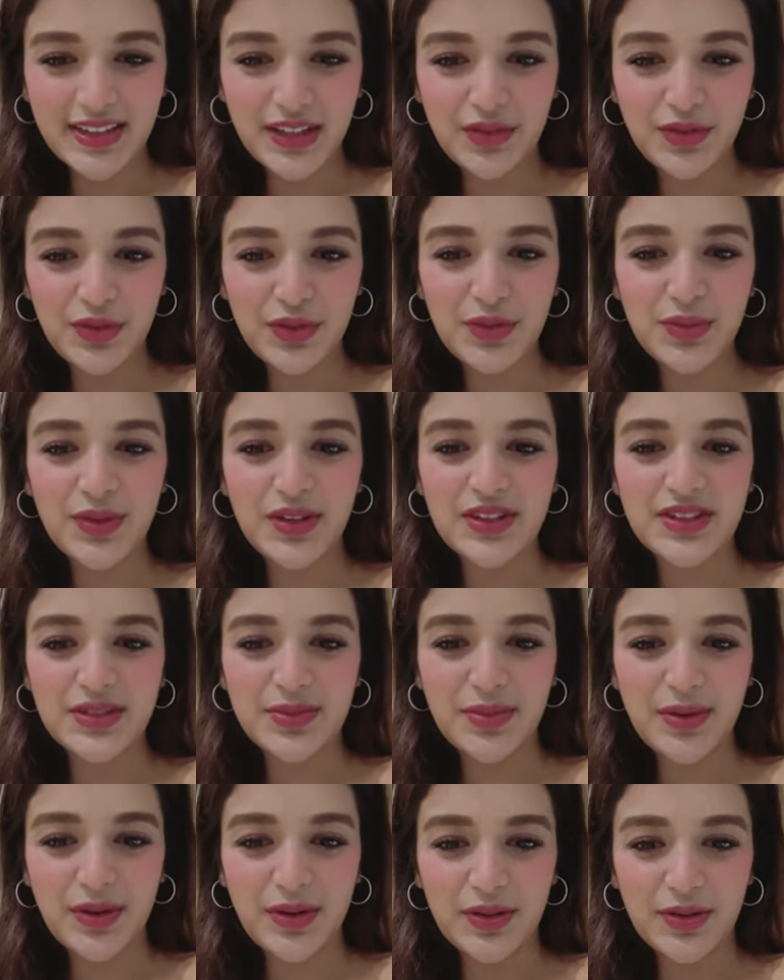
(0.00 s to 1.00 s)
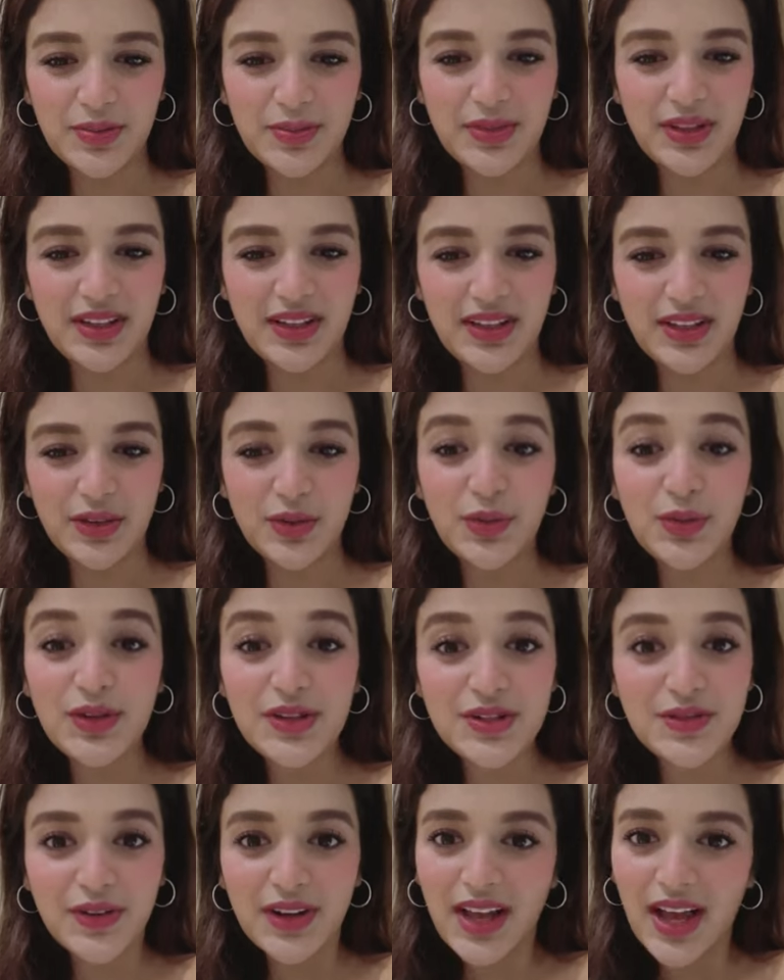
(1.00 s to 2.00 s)
Say few words about me.
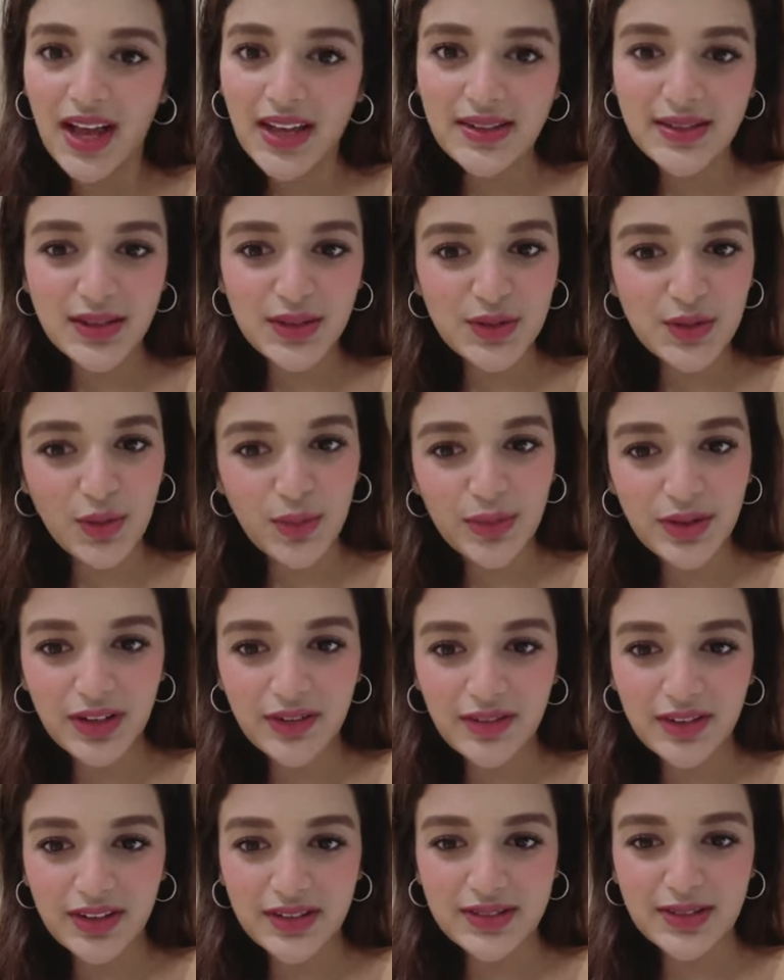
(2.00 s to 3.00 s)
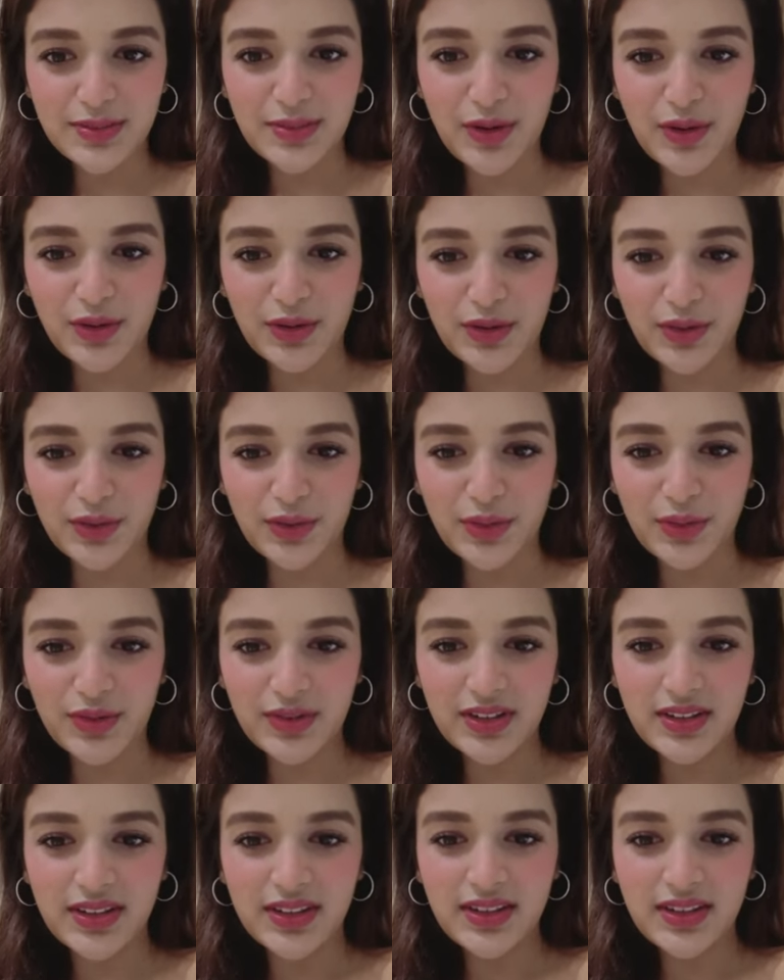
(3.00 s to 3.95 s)
Coolest Vinay, I said so many words about you.